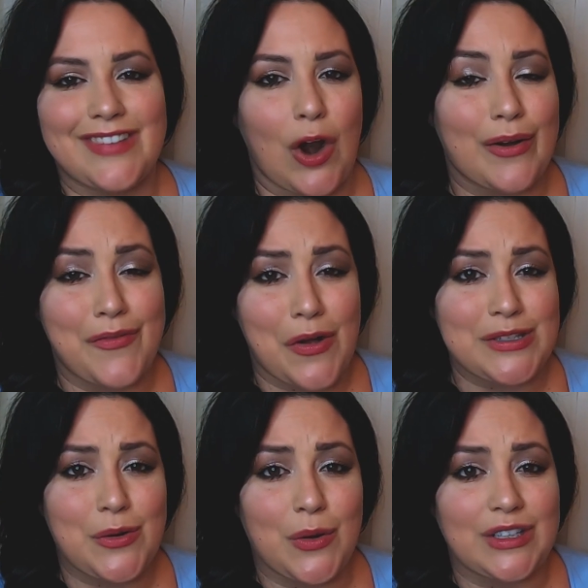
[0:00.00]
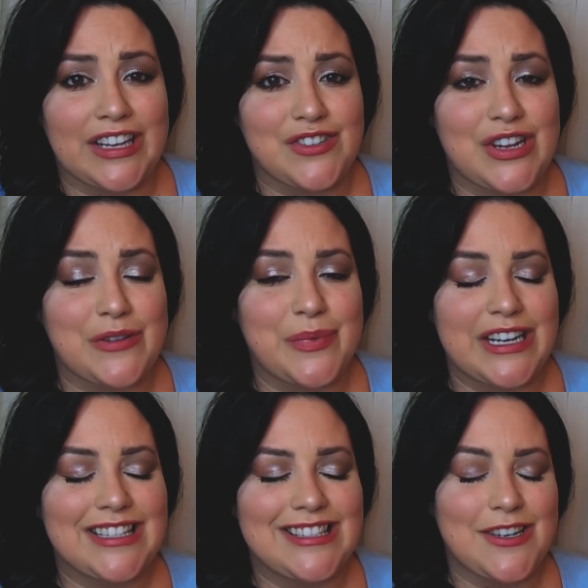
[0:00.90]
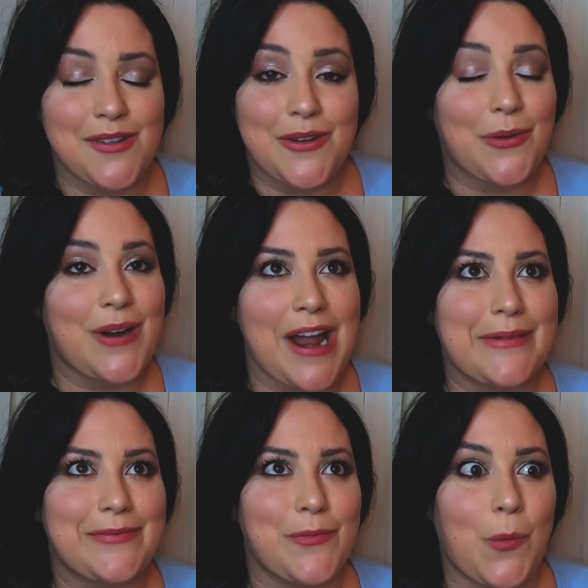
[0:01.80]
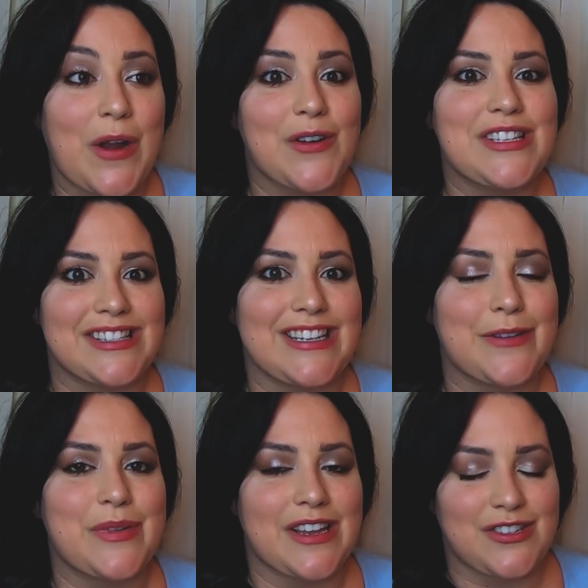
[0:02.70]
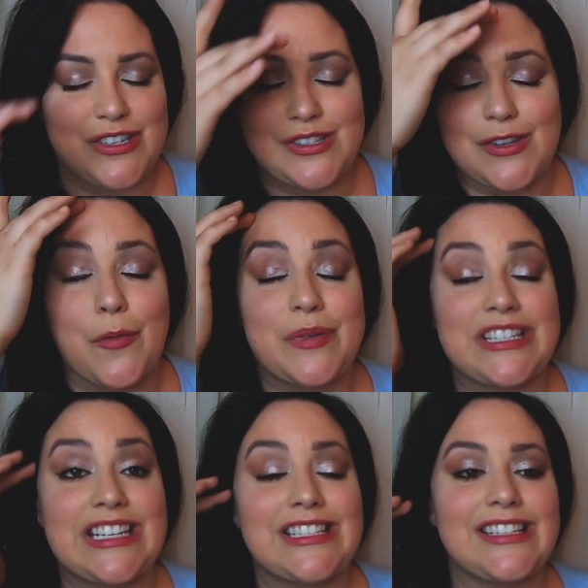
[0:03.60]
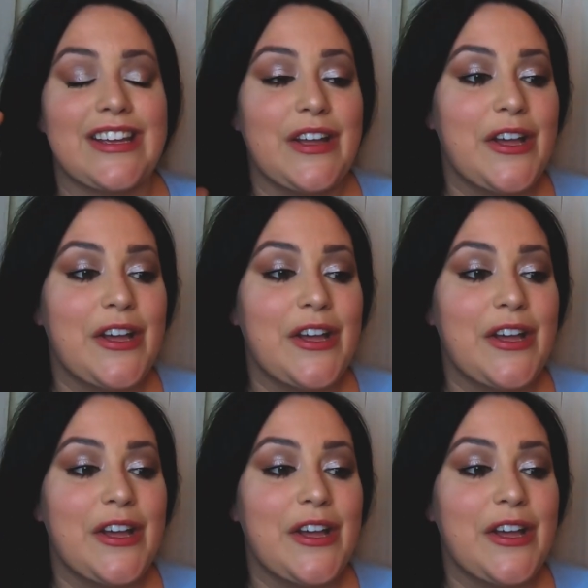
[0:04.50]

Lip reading: are a false correlation, but it's still kind of weird to see it because she's so petite.